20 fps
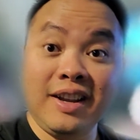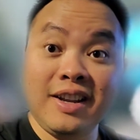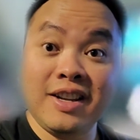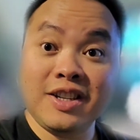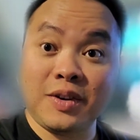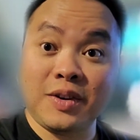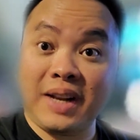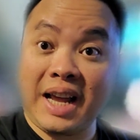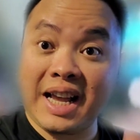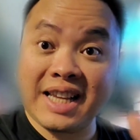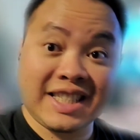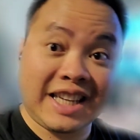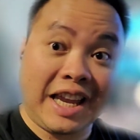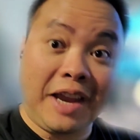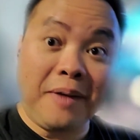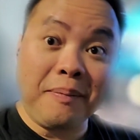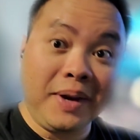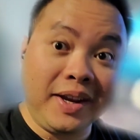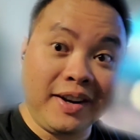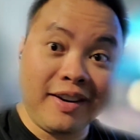So that
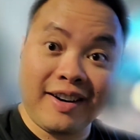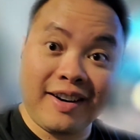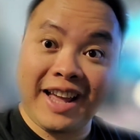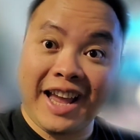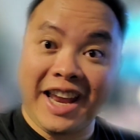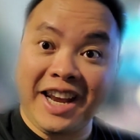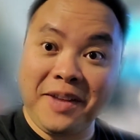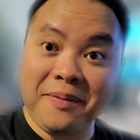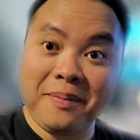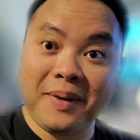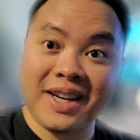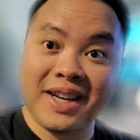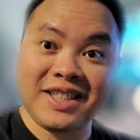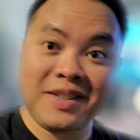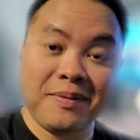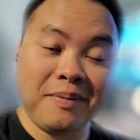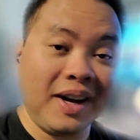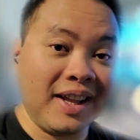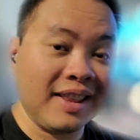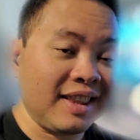saved me another $80 a
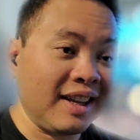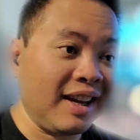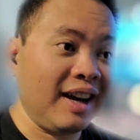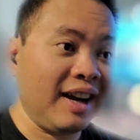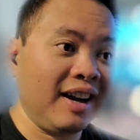month.